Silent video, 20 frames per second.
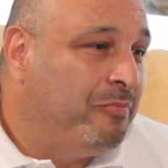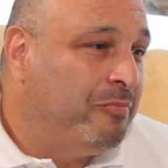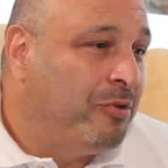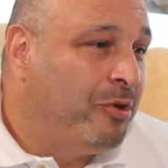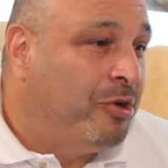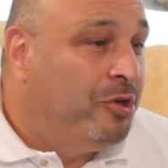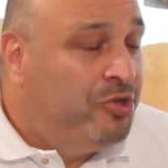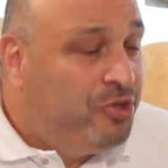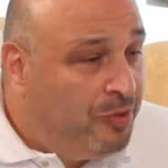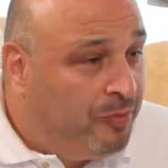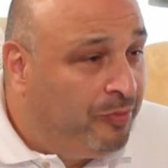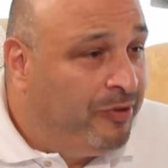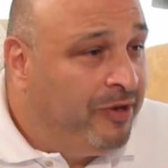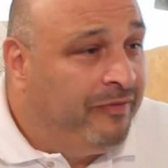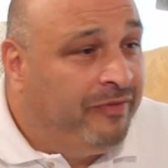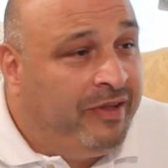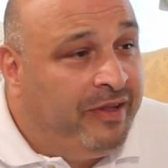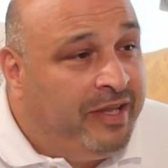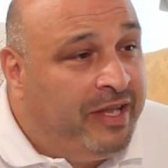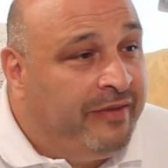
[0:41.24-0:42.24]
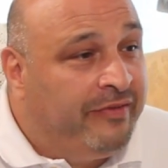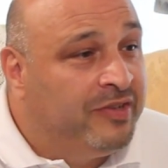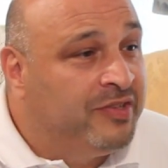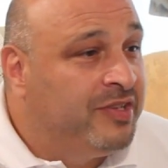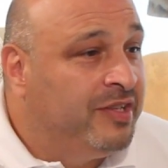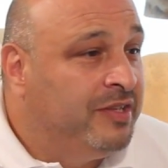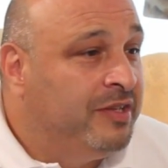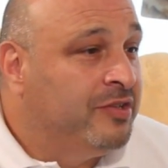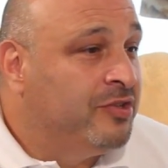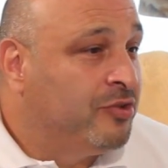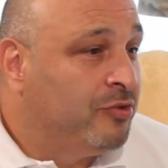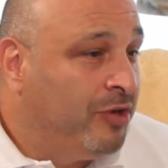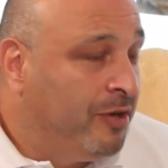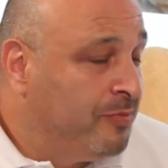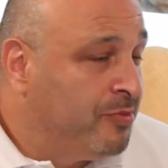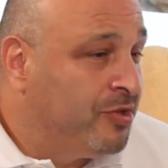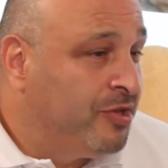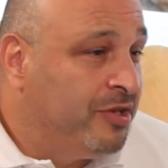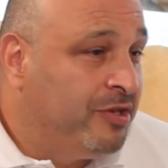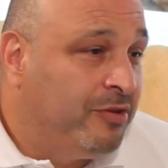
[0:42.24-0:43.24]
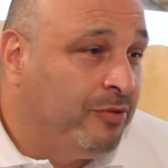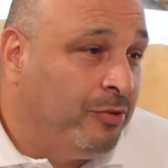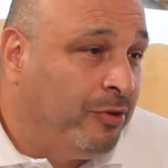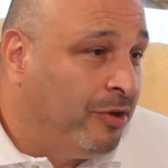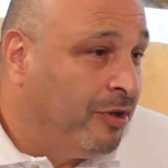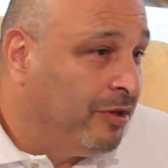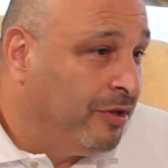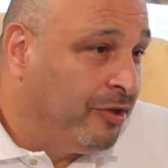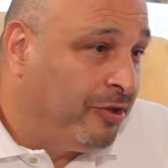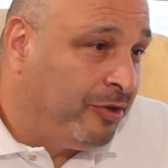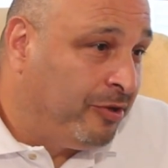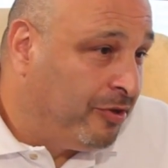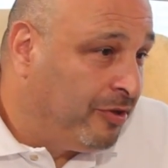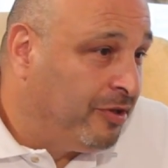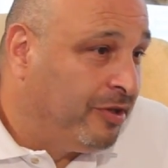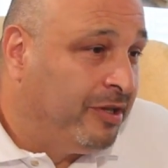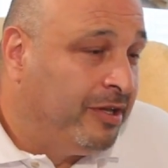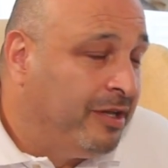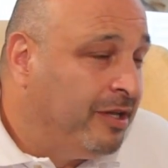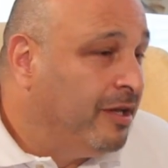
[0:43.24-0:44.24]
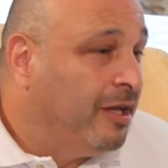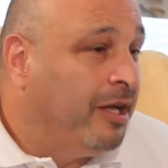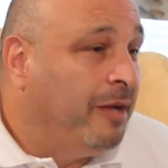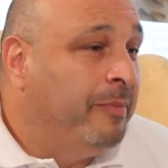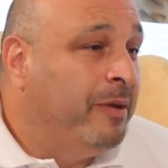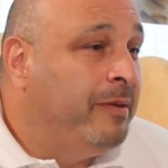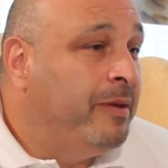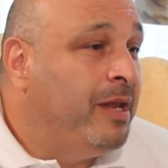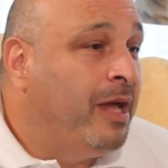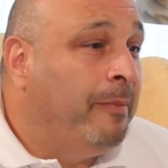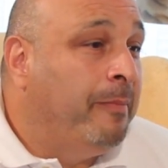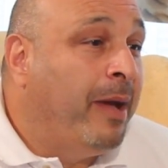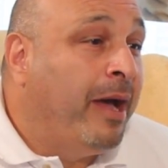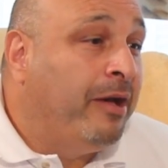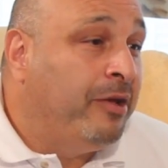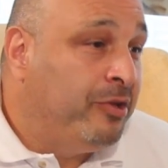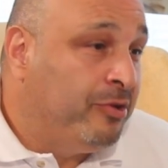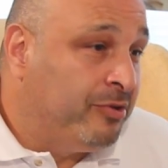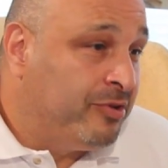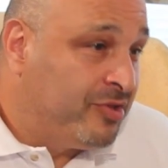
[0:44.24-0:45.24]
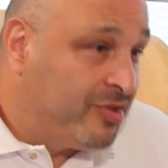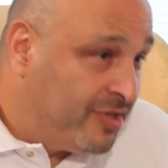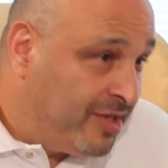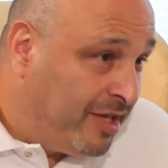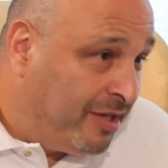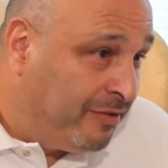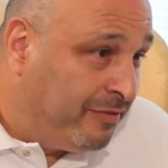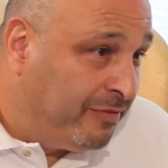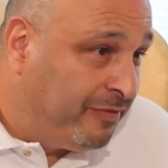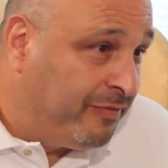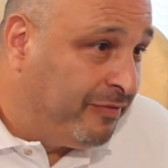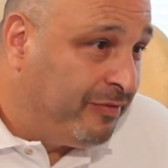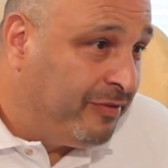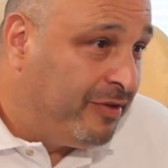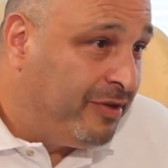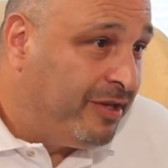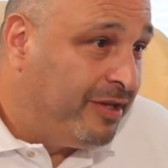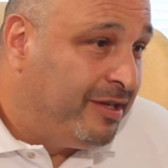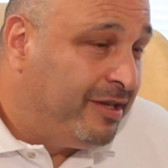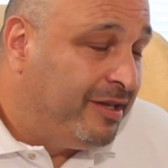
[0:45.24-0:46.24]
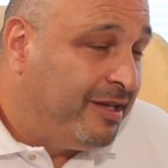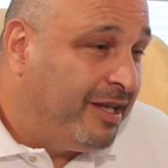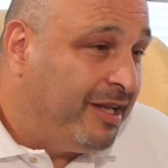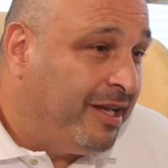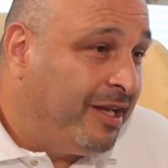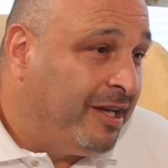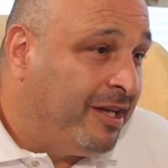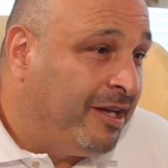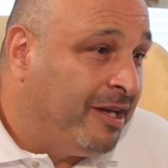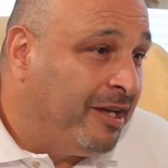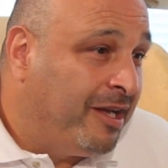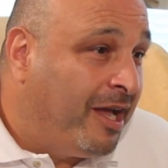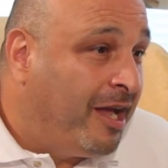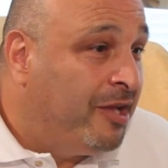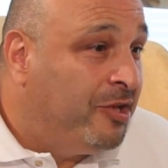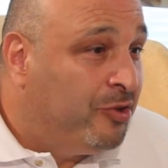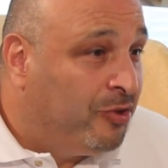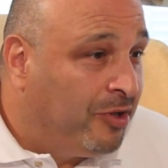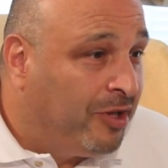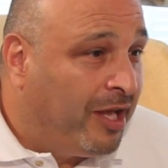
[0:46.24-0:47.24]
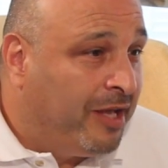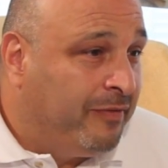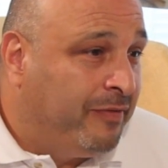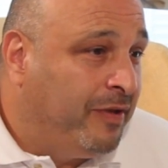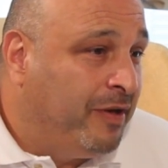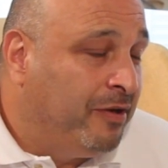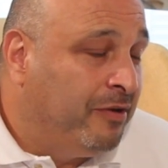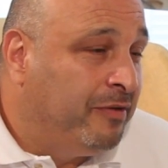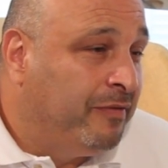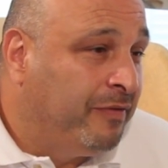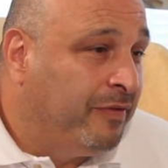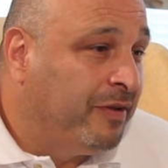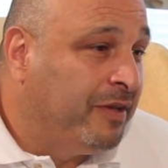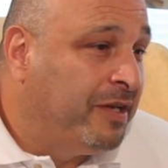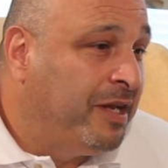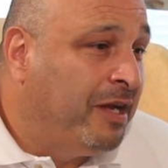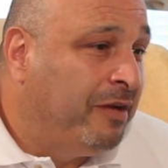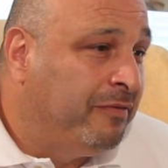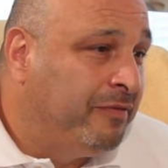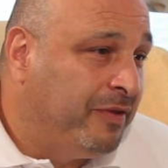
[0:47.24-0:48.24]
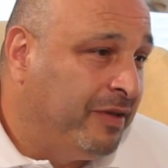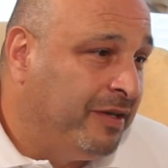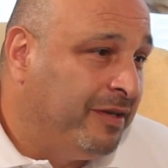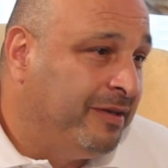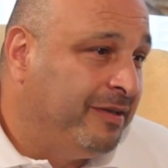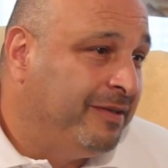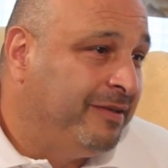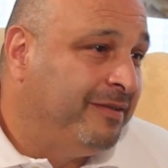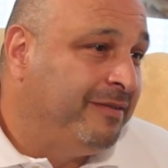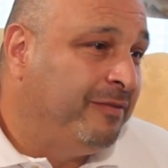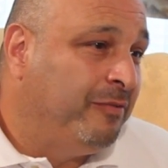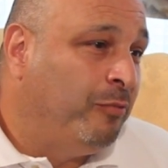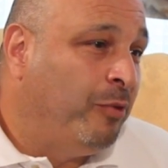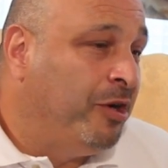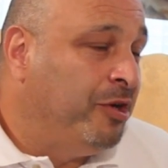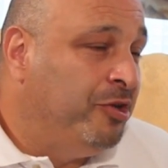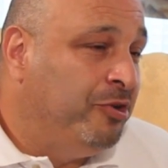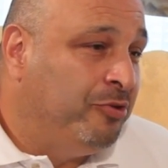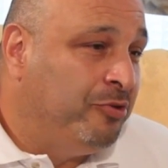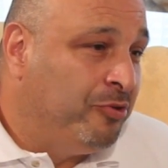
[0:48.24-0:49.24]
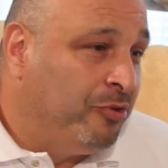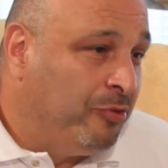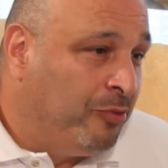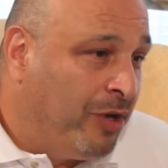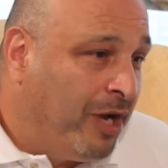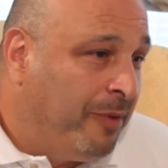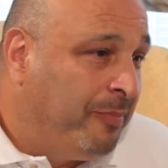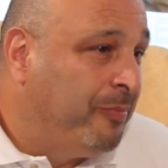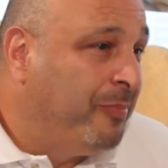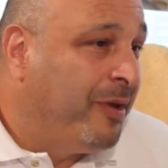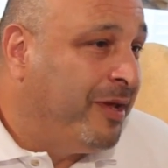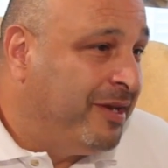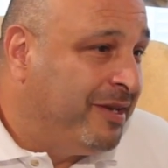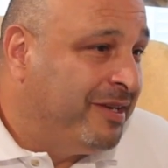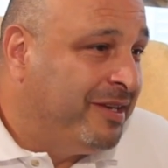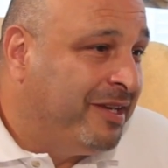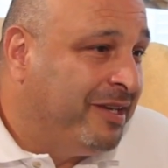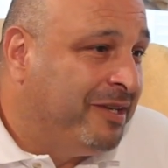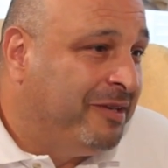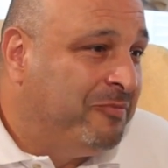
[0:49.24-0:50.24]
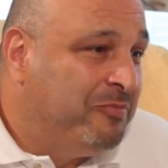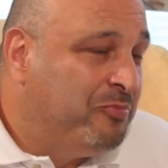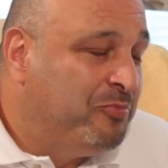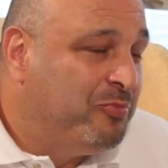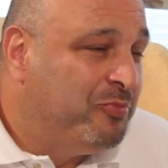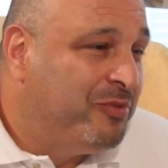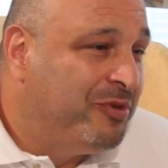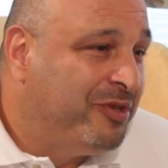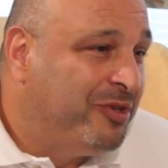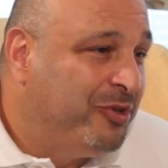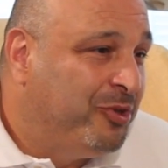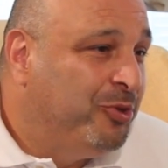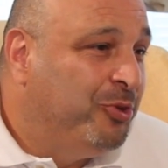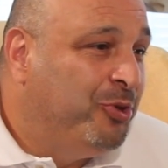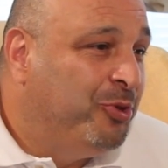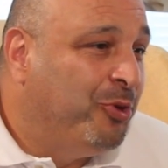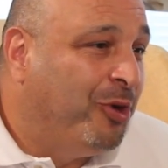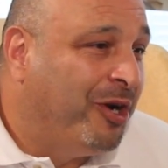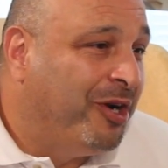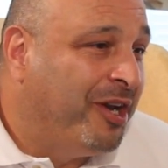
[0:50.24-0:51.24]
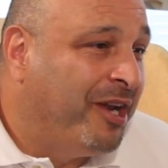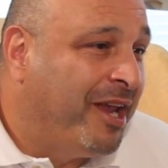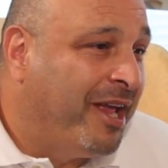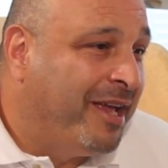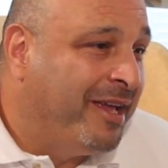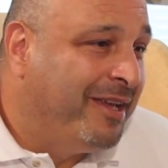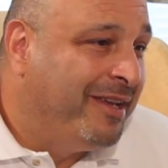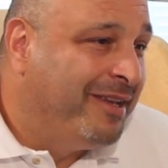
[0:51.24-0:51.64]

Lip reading: Could you briefly give us a description or a bit about yourself and your life here in Philadelphia, where you grew up and who you are today?